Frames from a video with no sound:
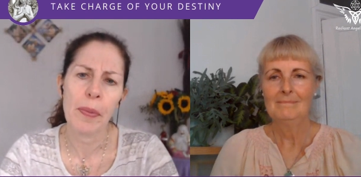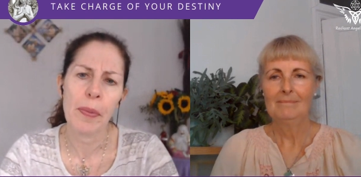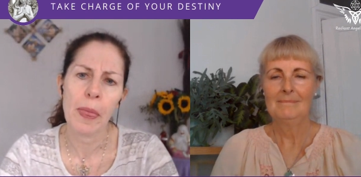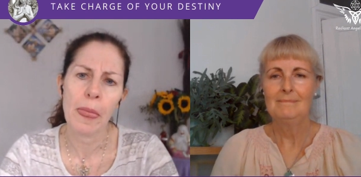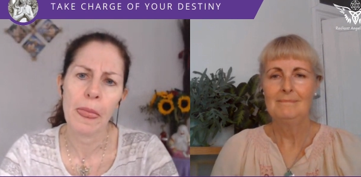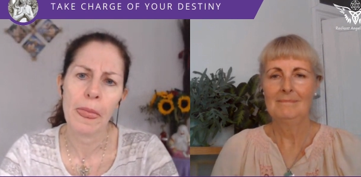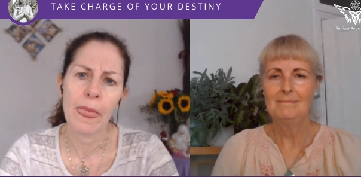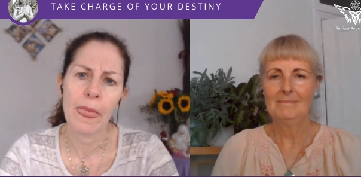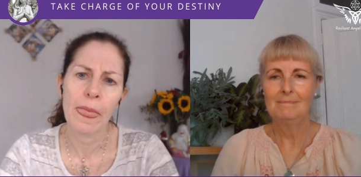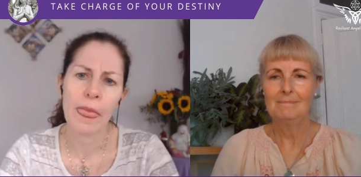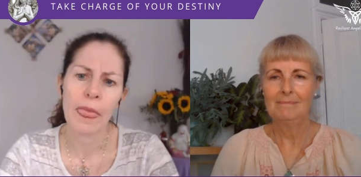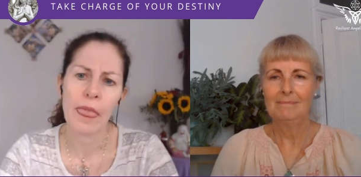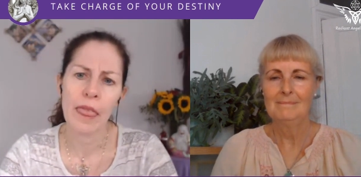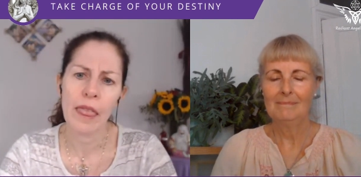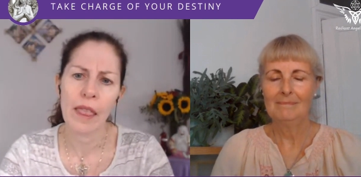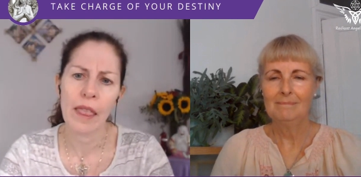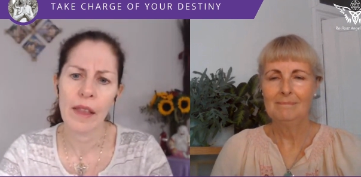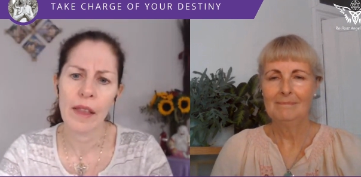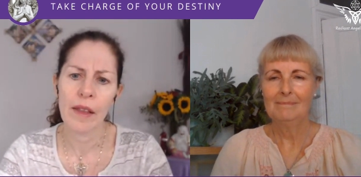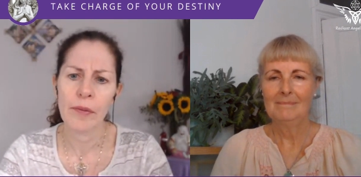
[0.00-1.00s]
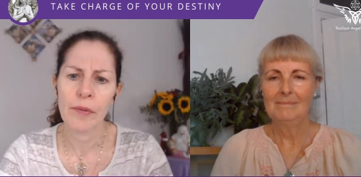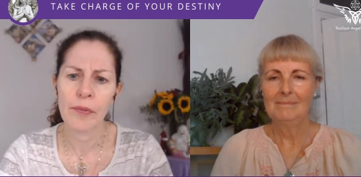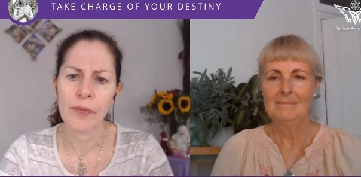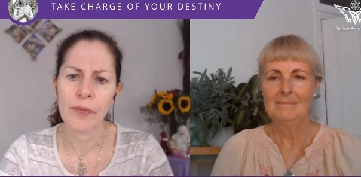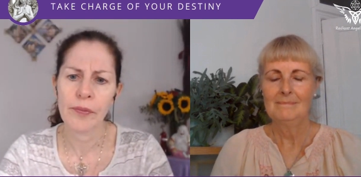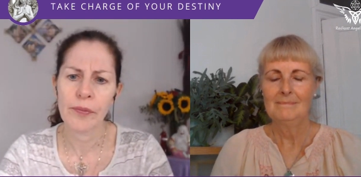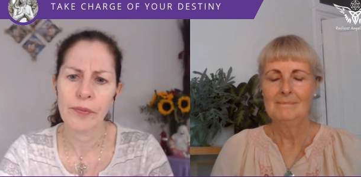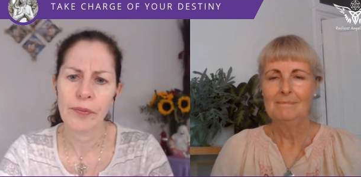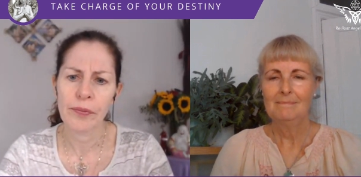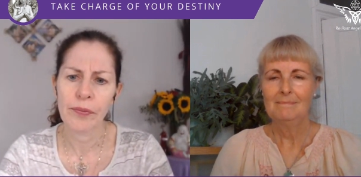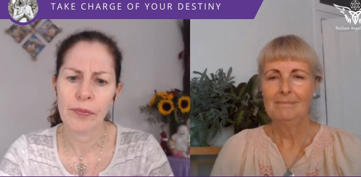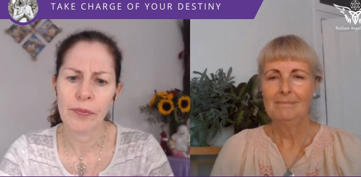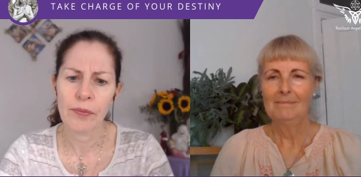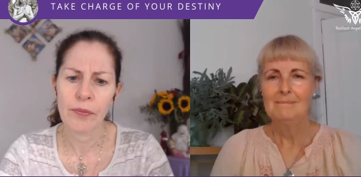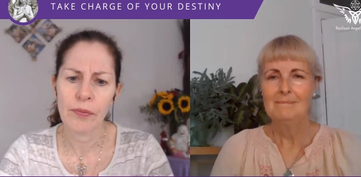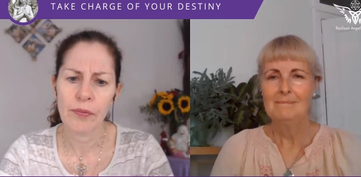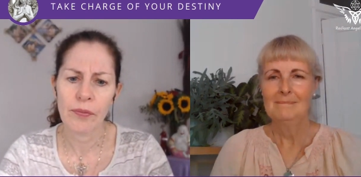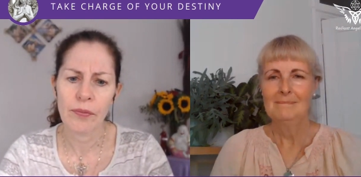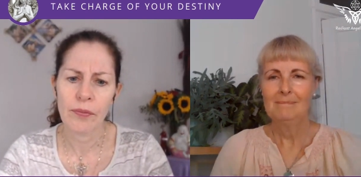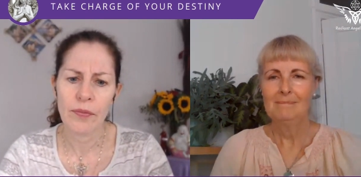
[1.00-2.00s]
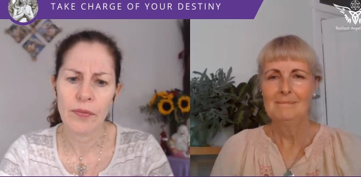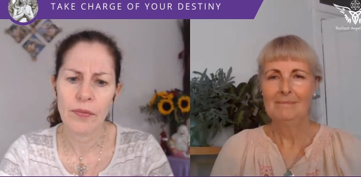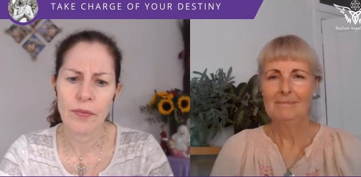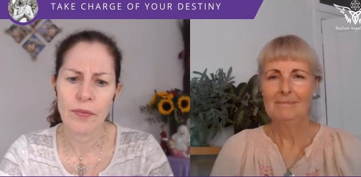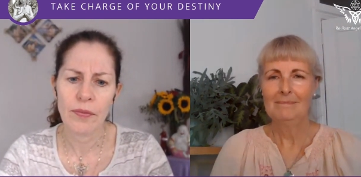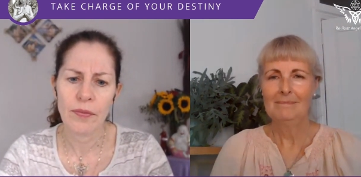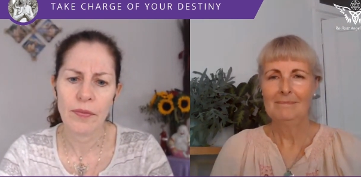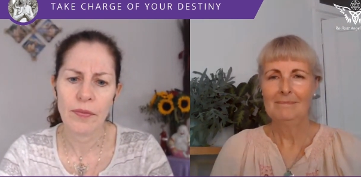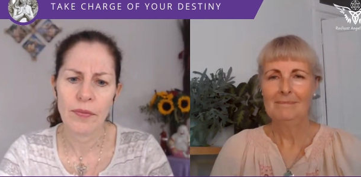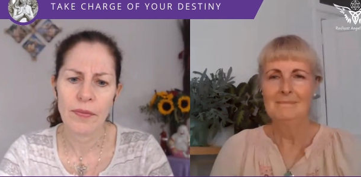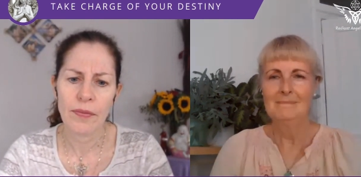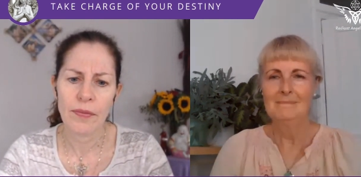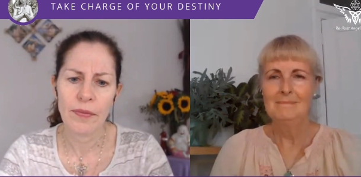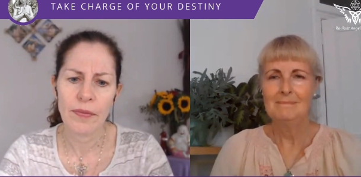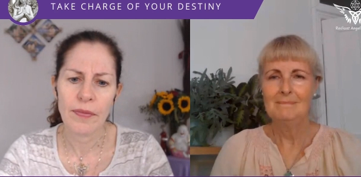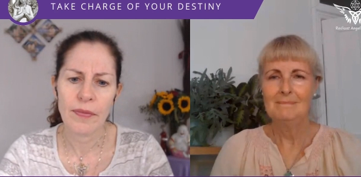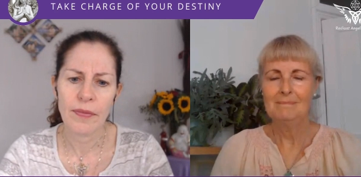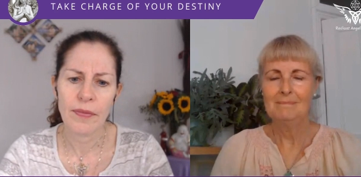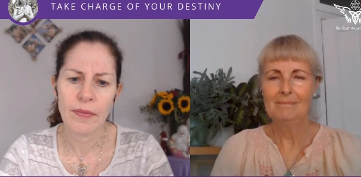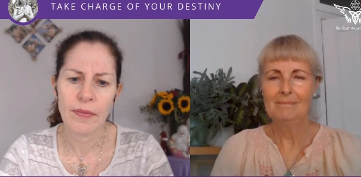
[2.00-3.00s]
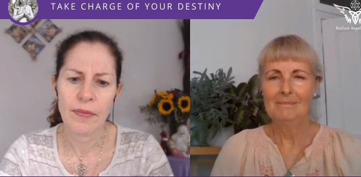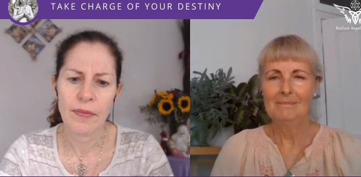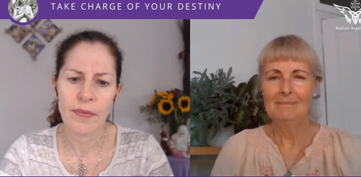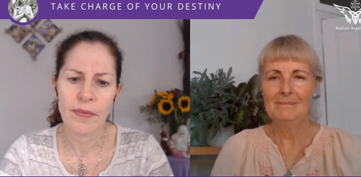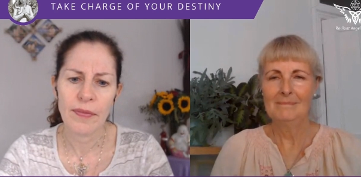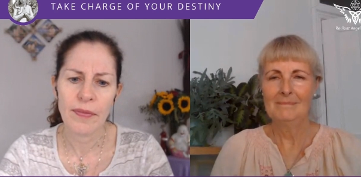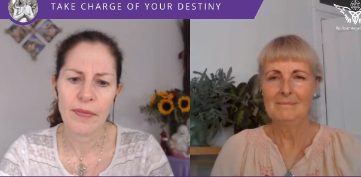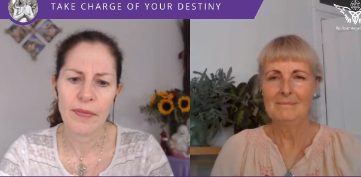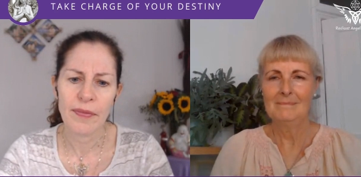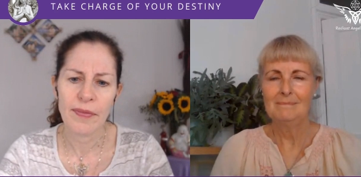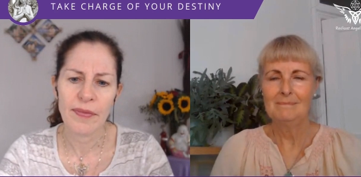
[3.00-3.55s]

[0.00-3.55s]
[no speech]